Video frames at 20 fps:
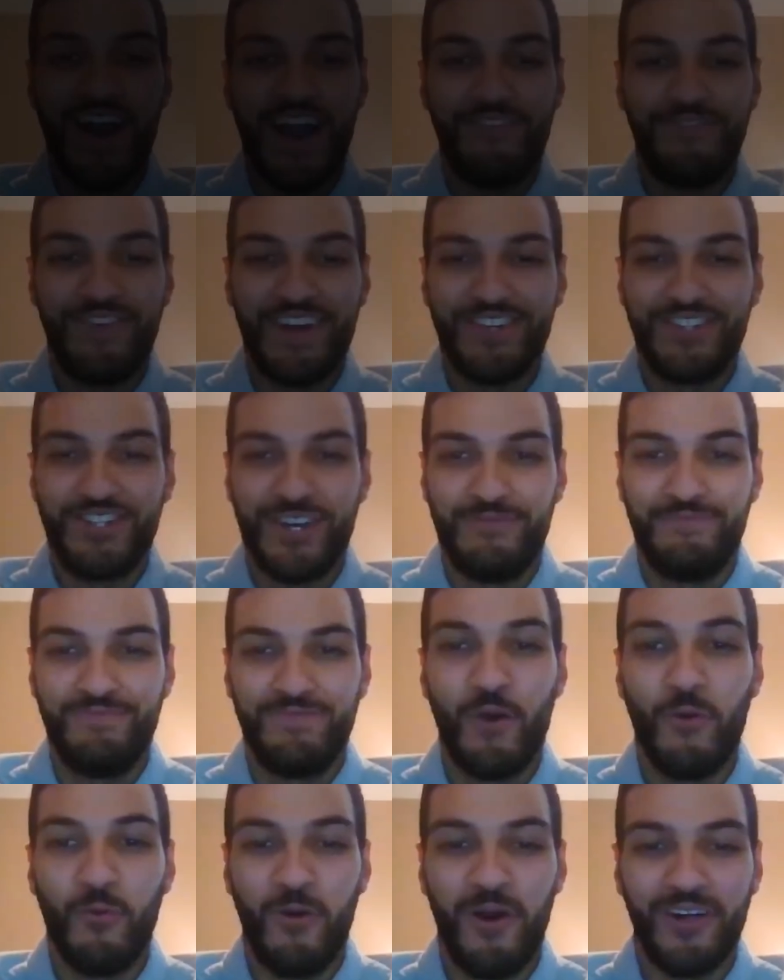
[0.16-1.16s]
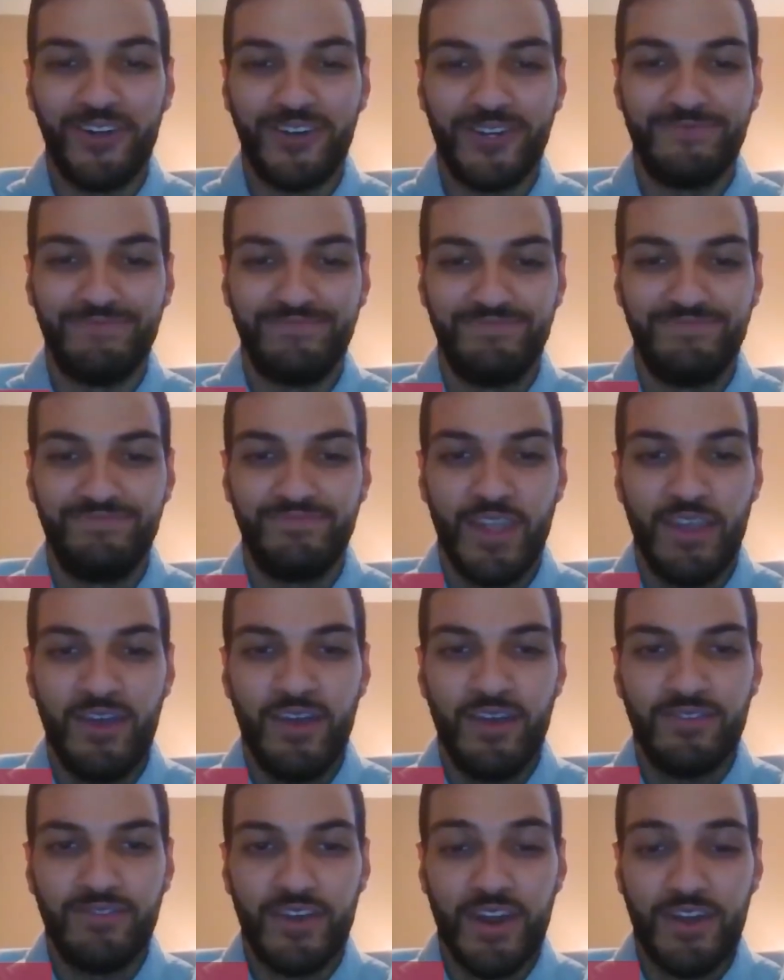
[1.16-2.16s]
Hi, Fanshawe. Welcome.
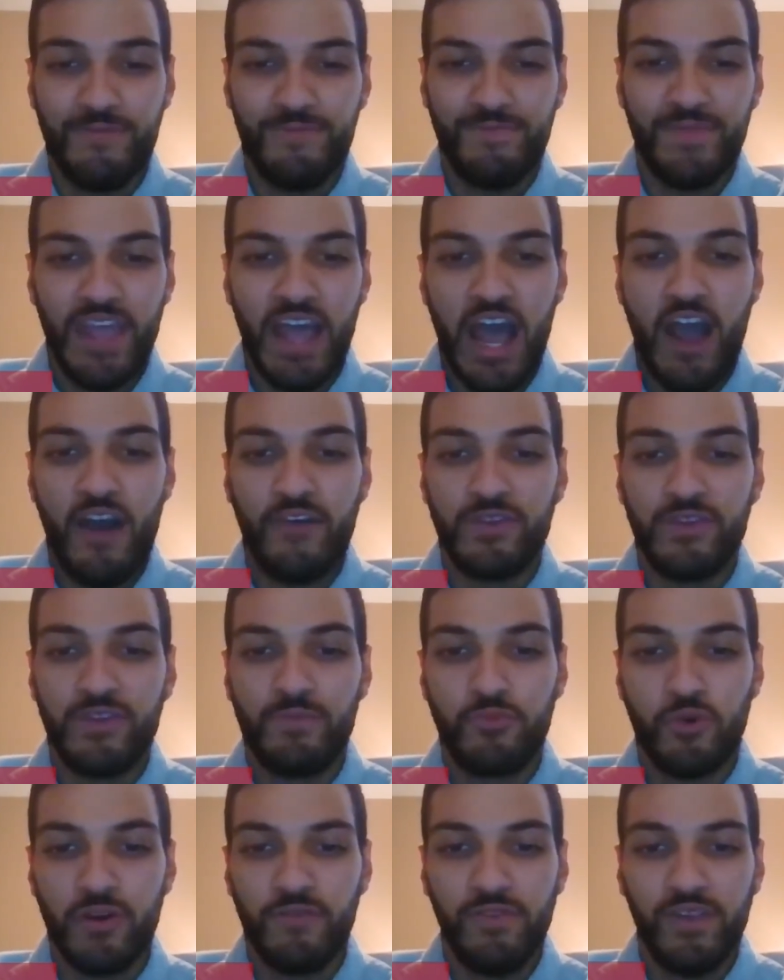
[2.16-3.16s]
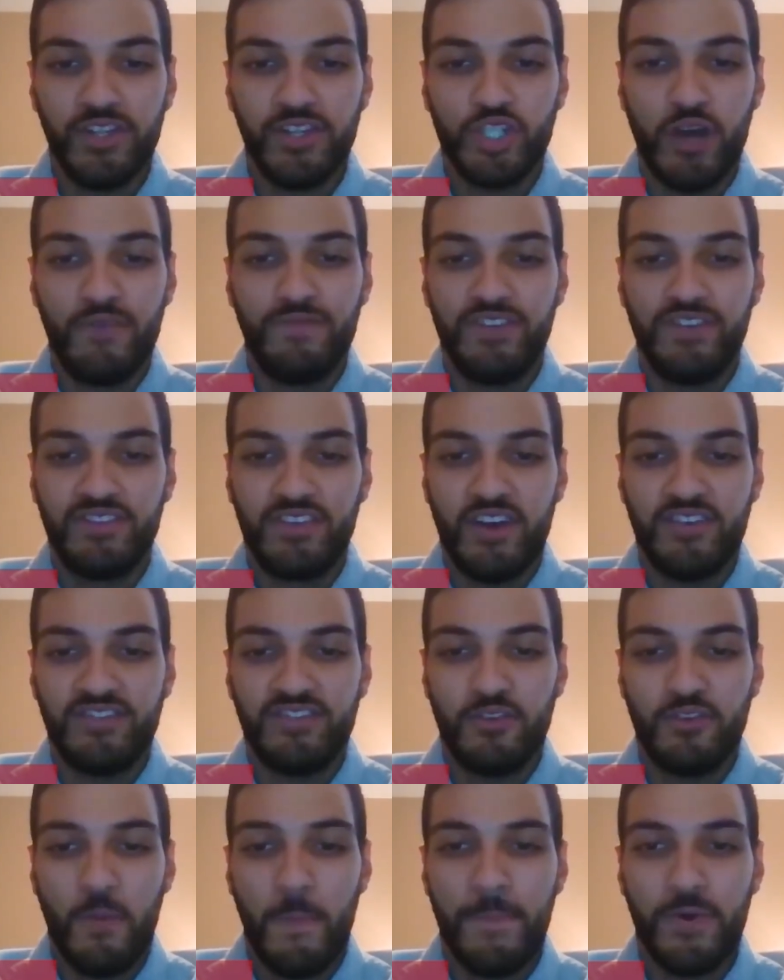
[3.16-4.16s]
Today, I have the privilege of
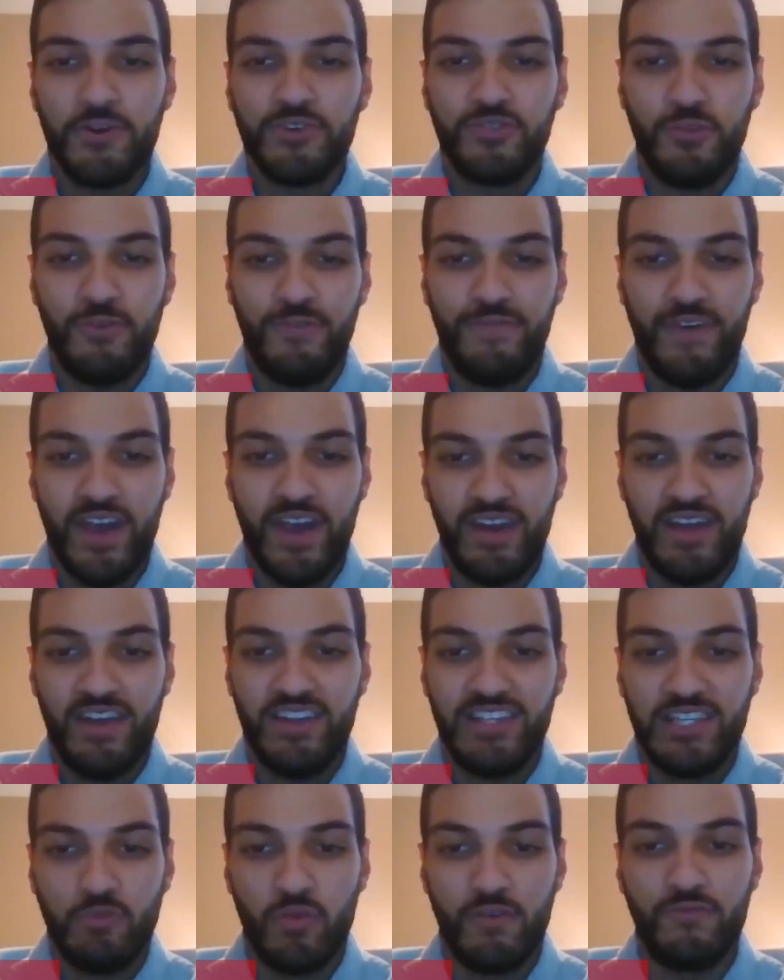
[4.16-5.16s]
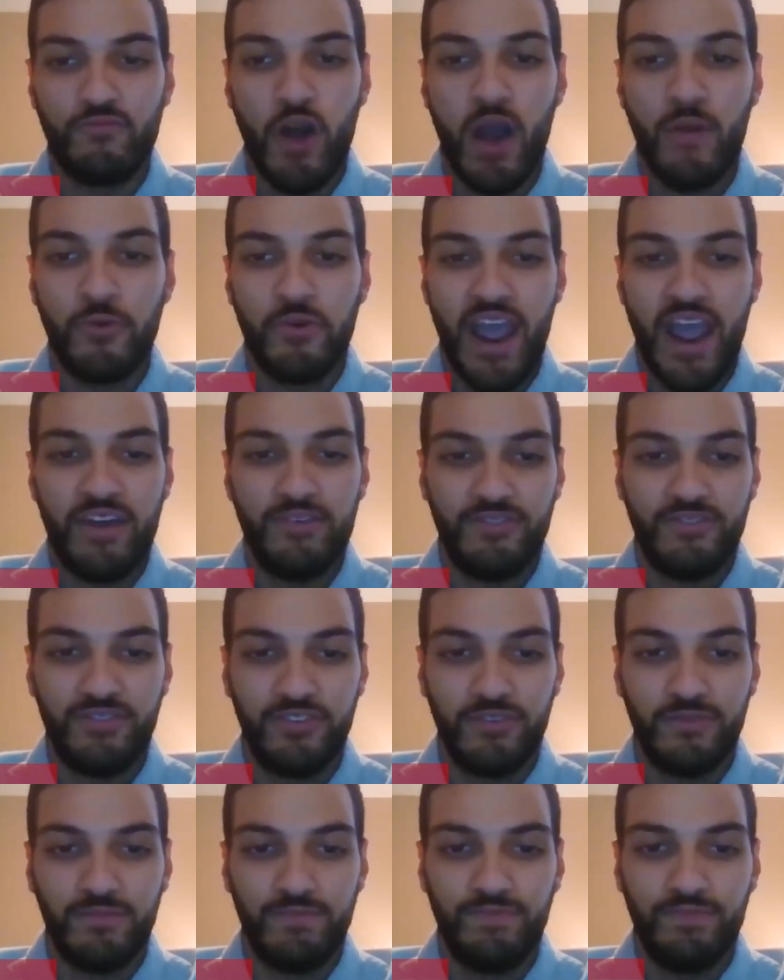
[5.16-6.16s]
discussing personal finance with Robert
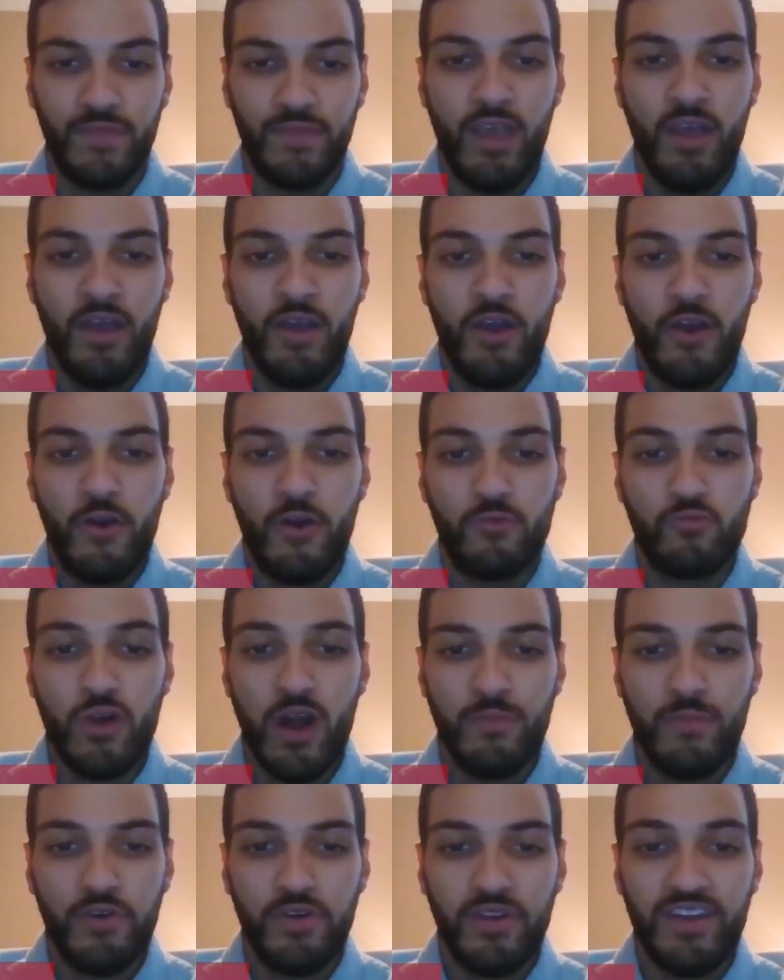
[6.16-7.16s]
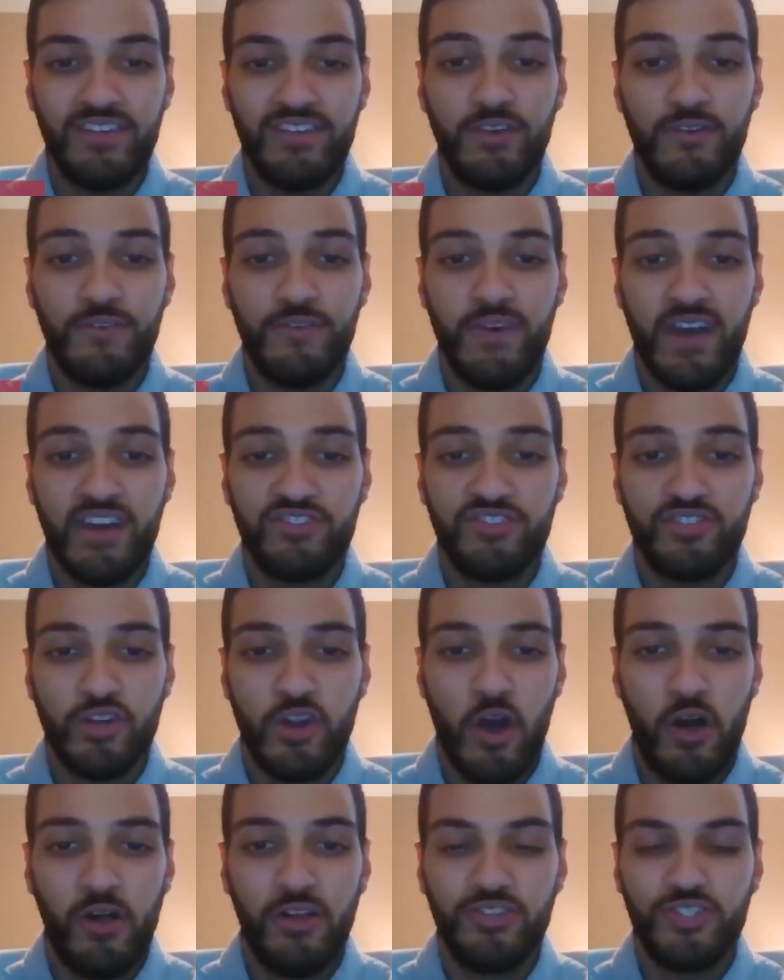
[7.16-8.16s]
Anderson. Robert is a Fanshawe
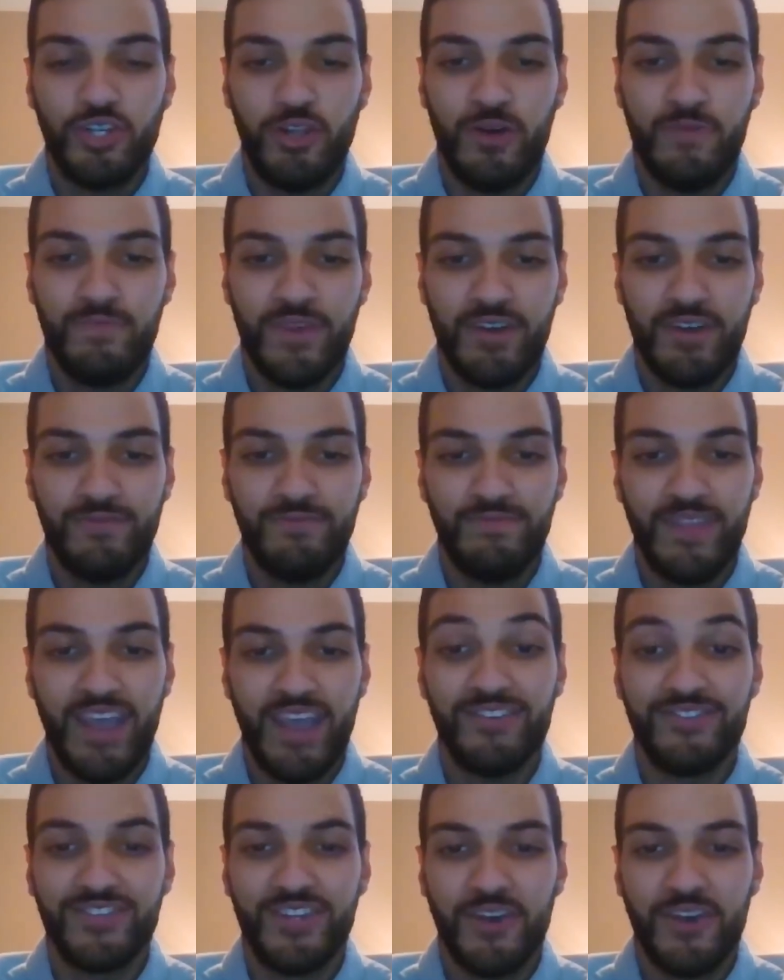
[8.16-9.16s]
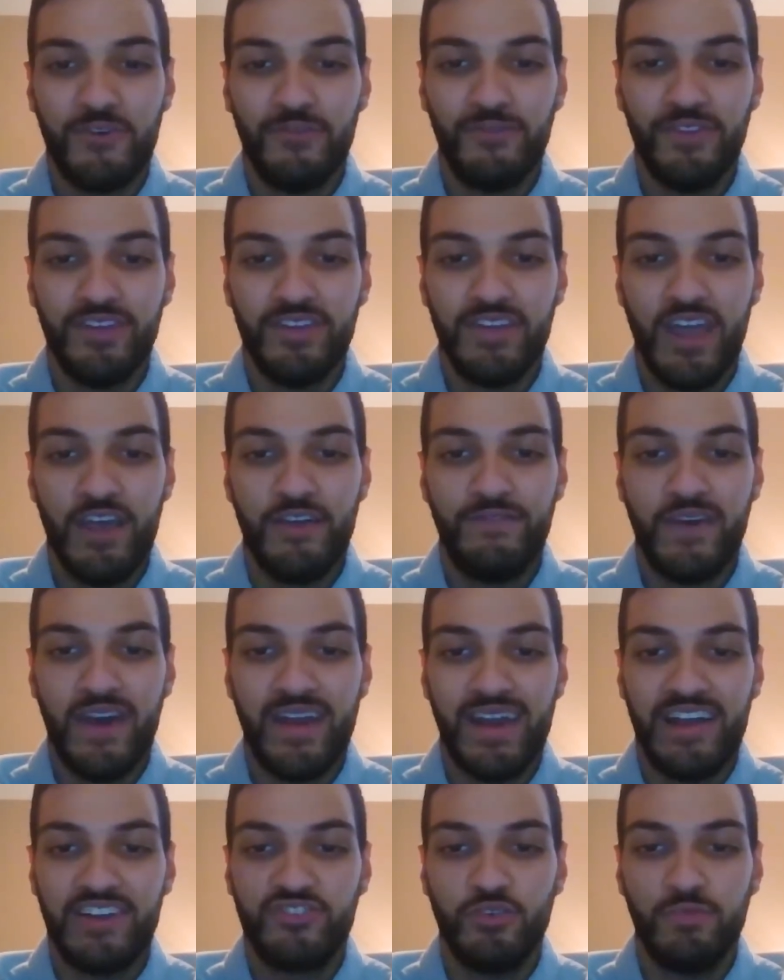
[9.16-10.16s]
college alumni and is currently a
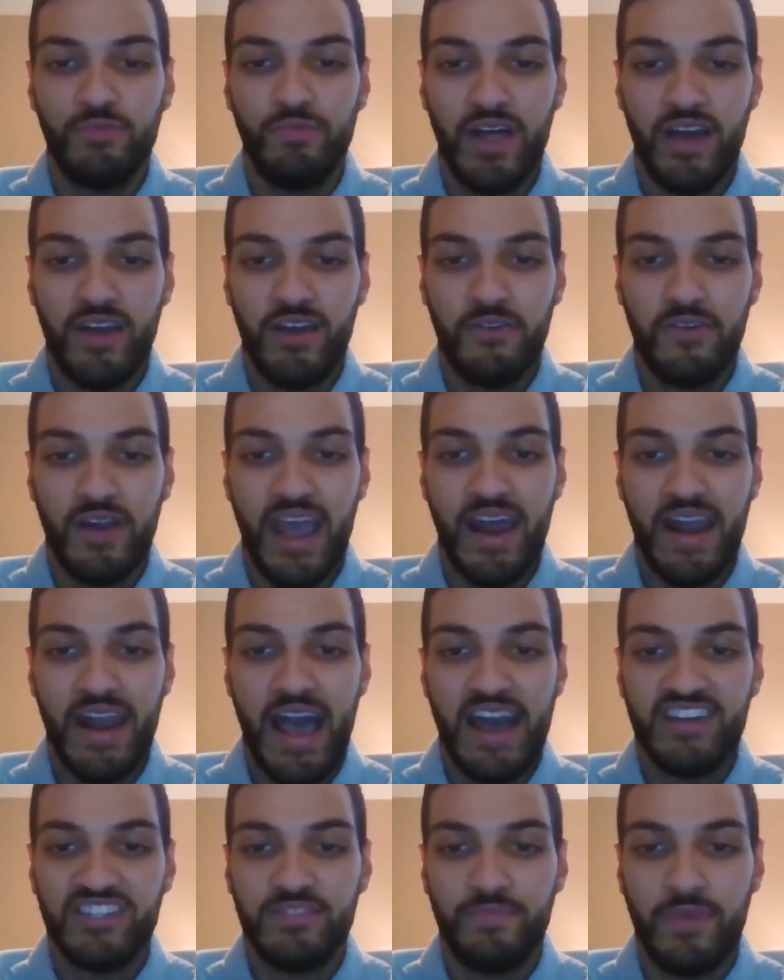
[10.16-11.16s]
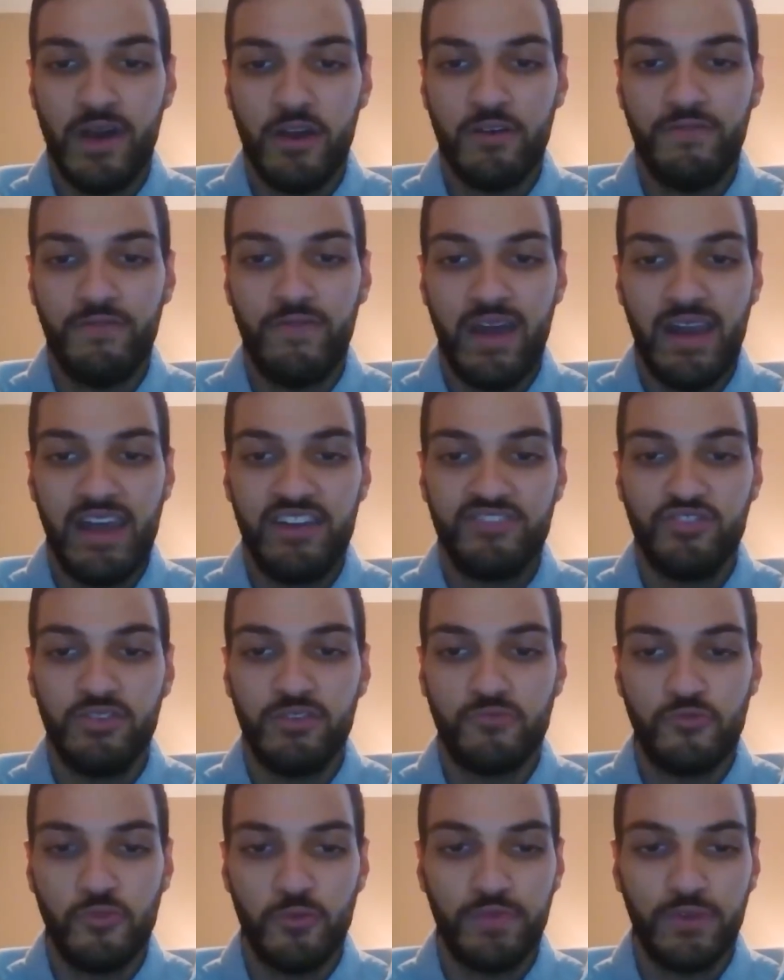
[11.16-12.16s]
financial planner at Aspire Financial
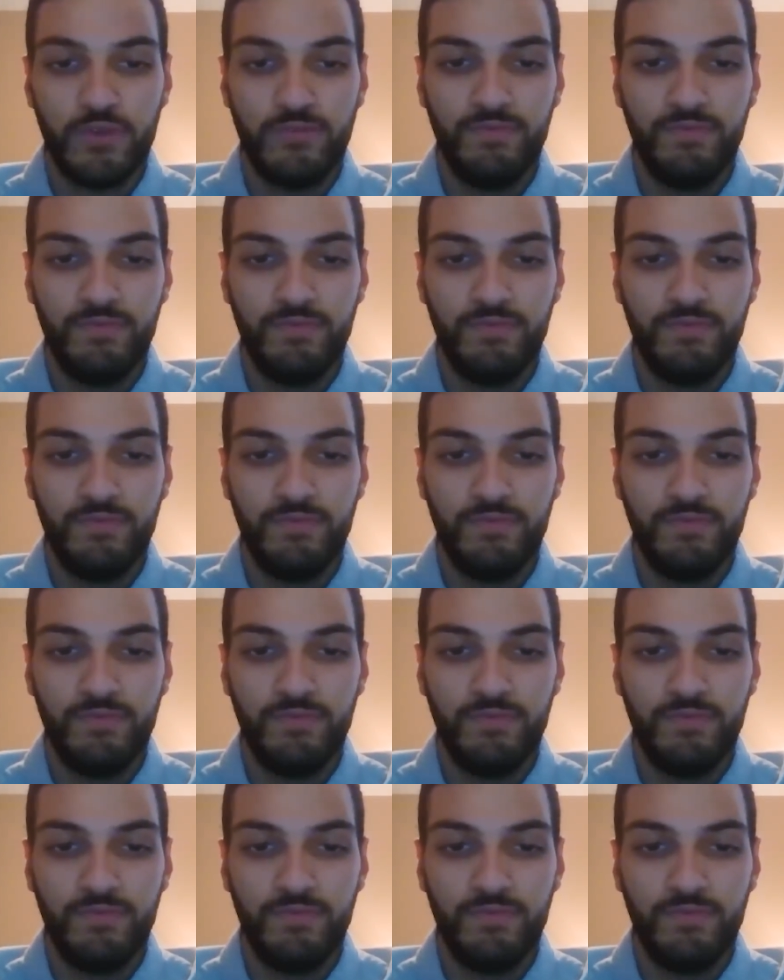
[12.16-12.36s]
Group.